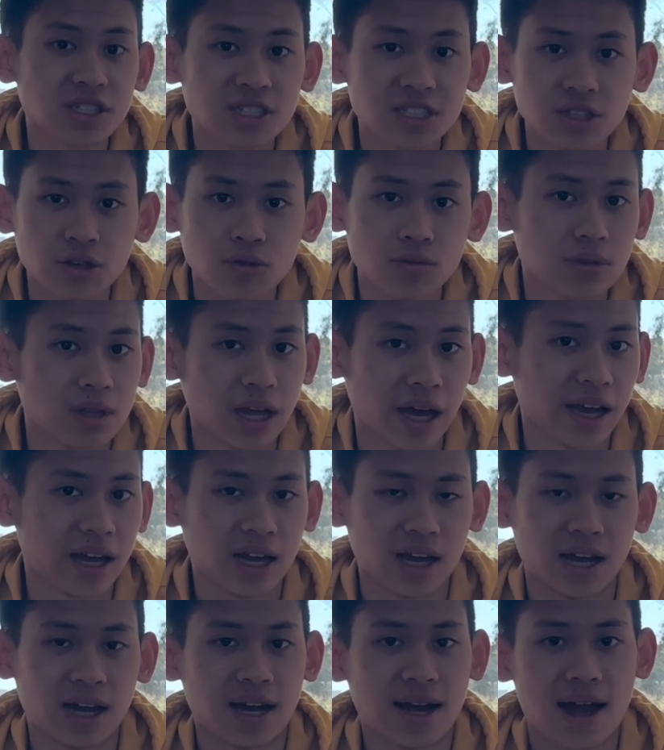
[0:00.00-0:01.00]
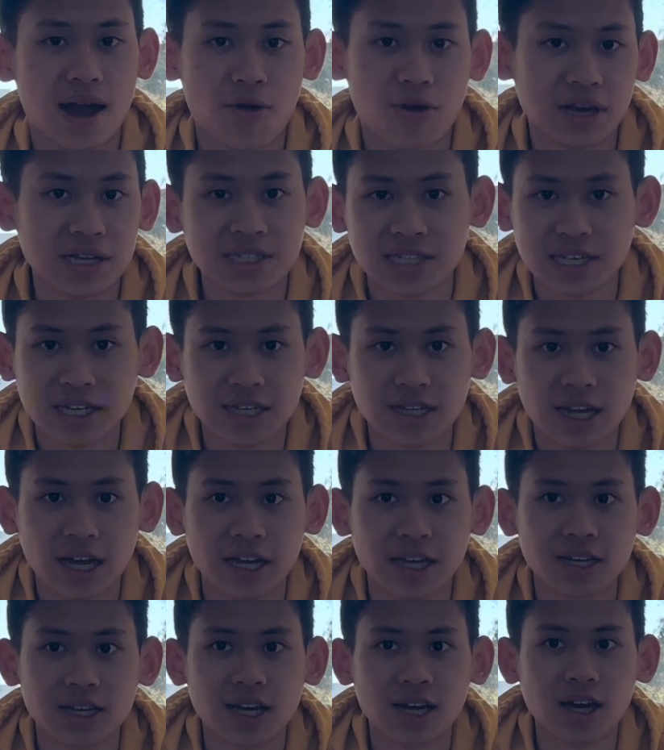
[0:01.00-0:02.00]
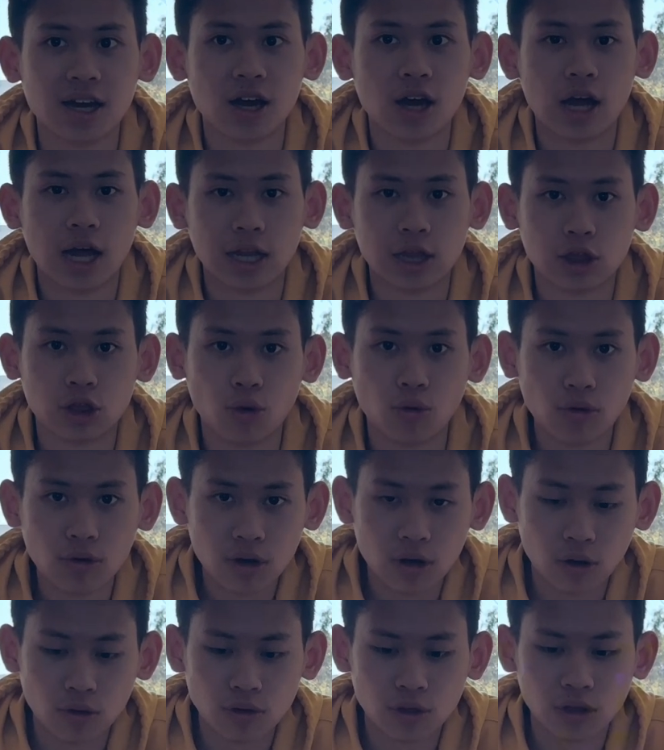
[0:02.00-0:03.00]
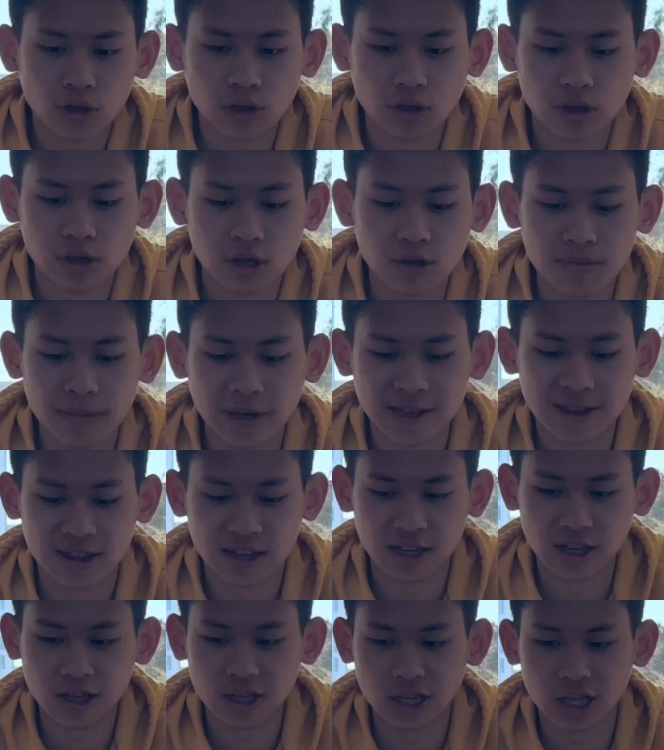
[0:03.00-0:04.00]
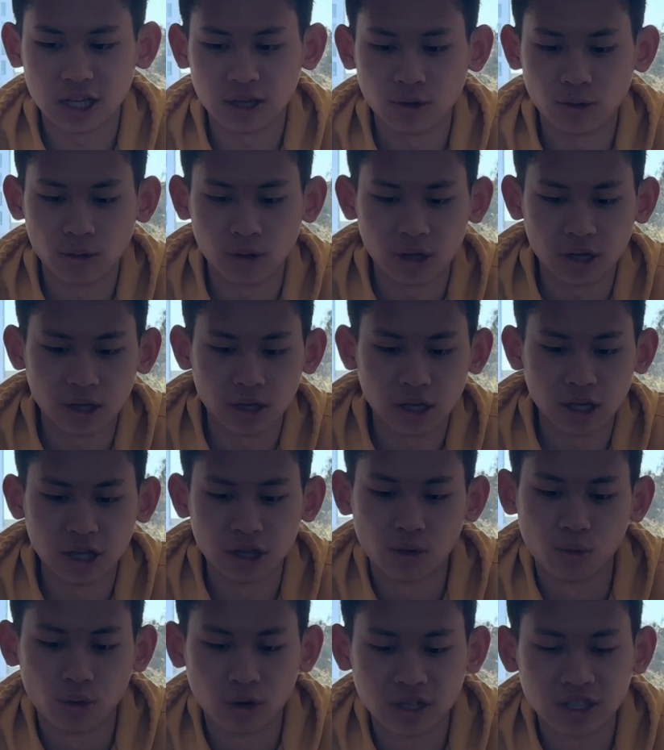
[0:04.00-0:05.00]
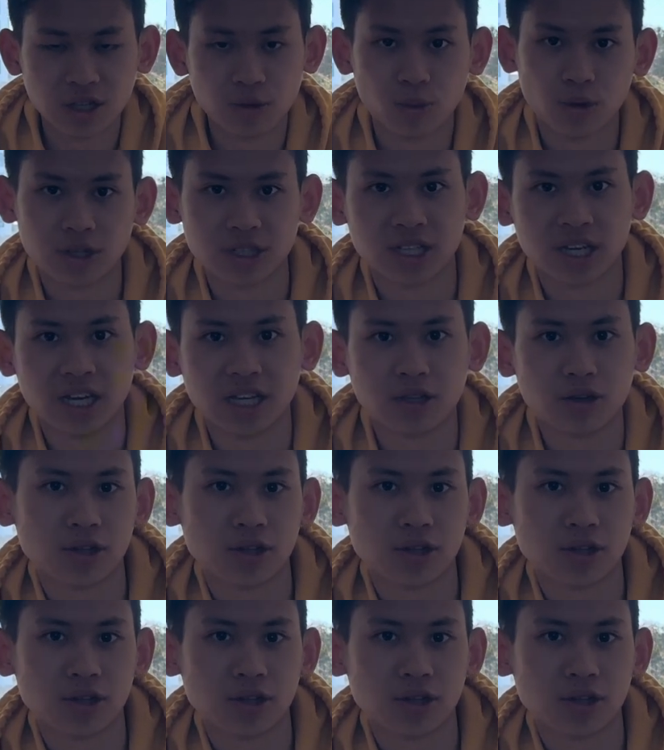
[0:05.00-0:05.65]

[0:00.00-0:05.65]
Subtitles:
So like how I said, like, don't go to make things in the worst case.